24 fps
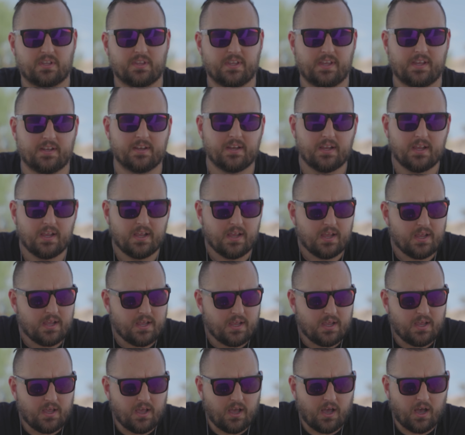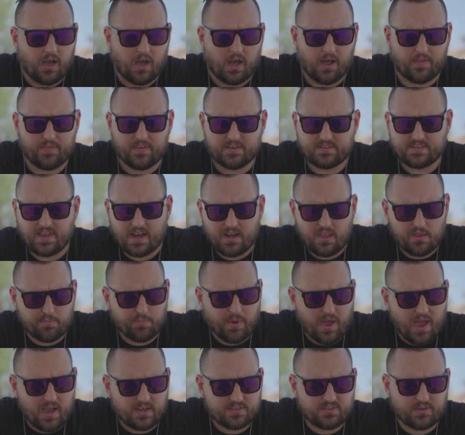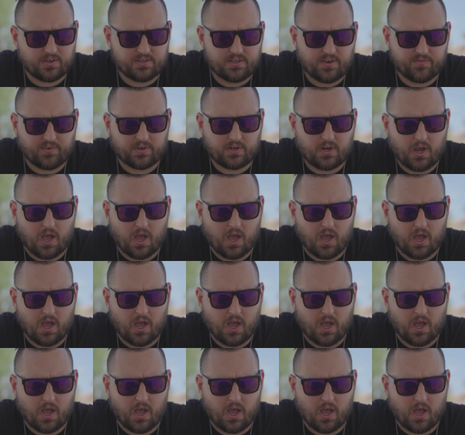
clean. On this side of the box, there are different